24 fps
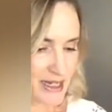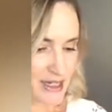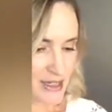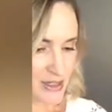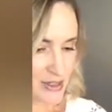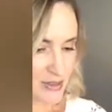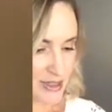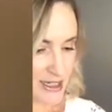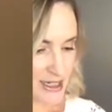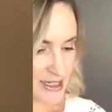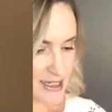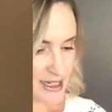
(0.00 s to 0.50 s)

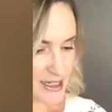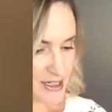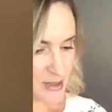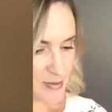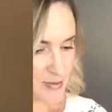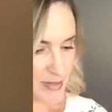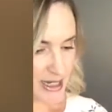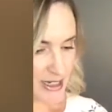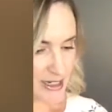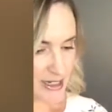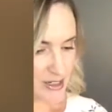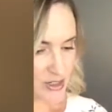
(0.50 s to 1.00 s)
So let's get
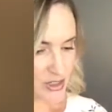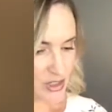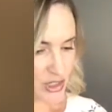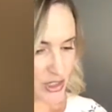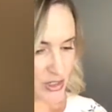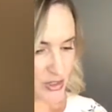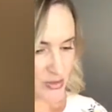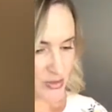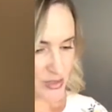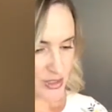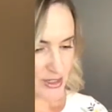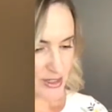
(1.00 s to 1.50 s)
to making
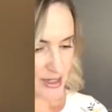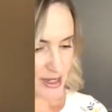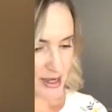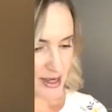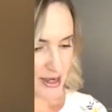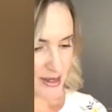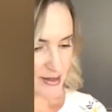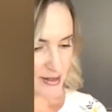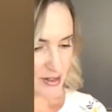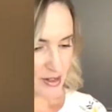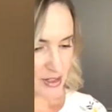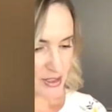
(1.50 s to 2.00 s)
juice.
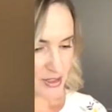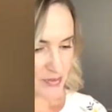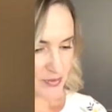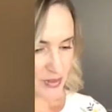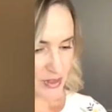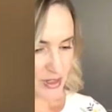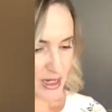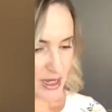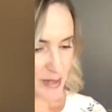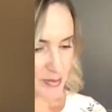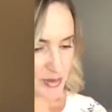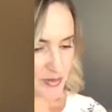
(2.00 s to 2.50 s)
It calls
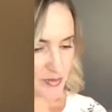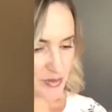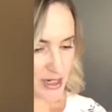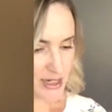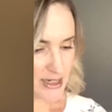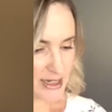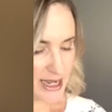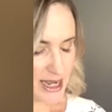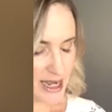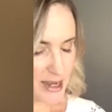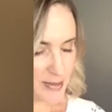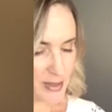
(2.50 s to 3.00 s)
for 1 cup of
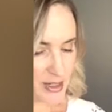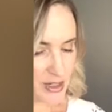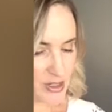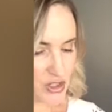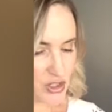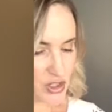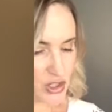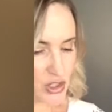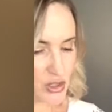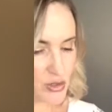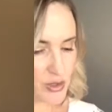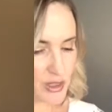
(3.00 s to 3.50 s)
red
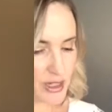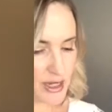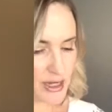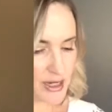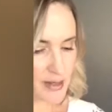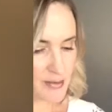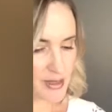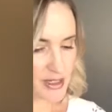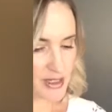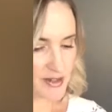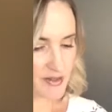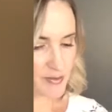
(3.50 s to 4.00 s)
cabbage, 2
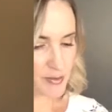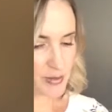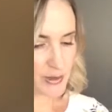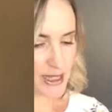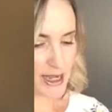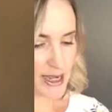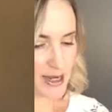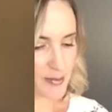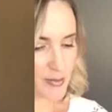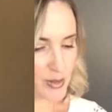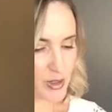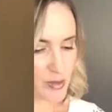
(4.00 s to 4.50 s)
cups of
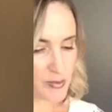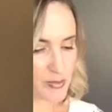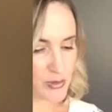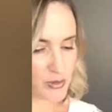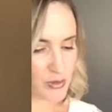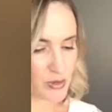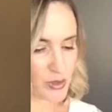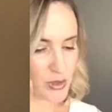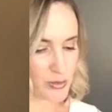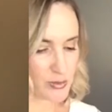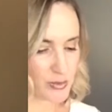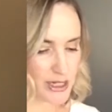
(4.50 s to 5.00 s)
black, purple,
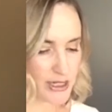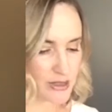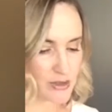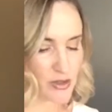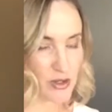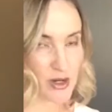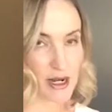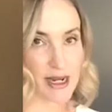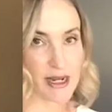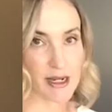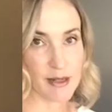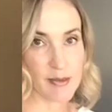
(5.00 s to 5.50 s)
or red
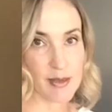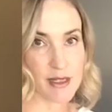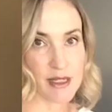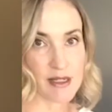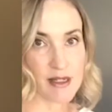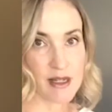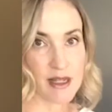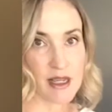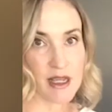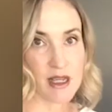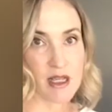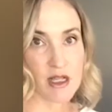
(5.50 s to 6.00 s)

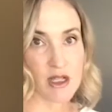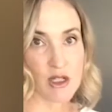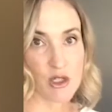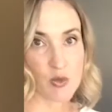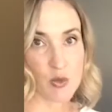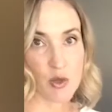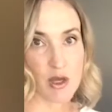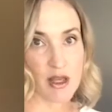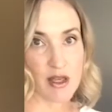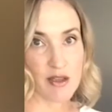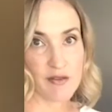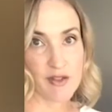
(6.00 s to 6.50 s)
grapes,
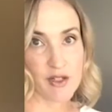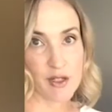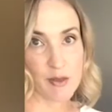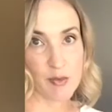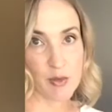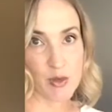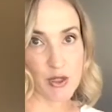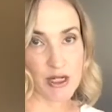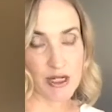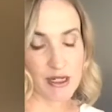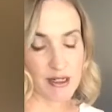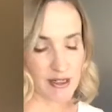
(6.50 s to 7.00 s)
12
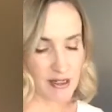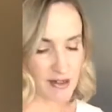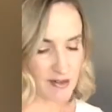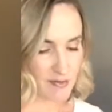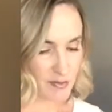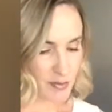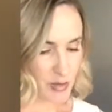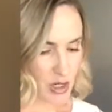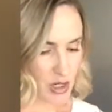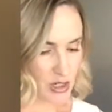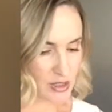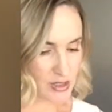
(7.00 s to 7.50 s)
sprigs
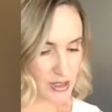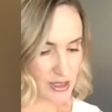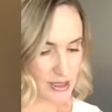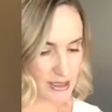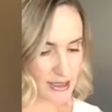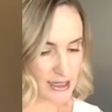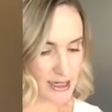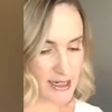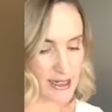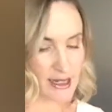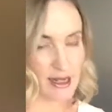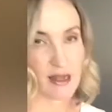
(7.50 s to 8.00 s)
of
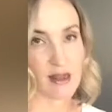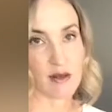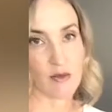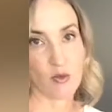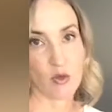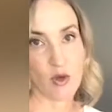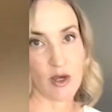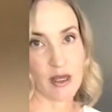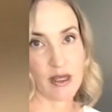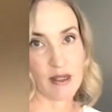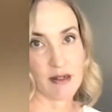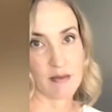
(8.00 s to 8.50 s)
parsley,
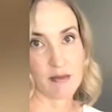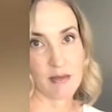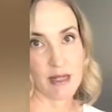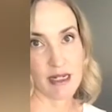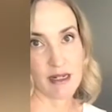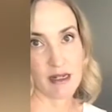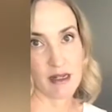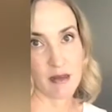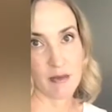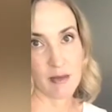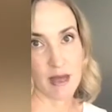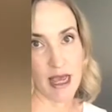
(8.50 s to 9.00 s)
and 1
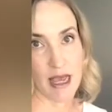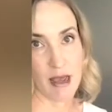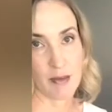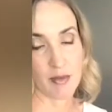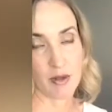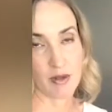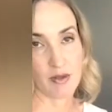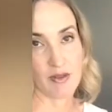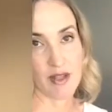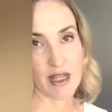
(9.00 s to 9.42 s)
medium apple.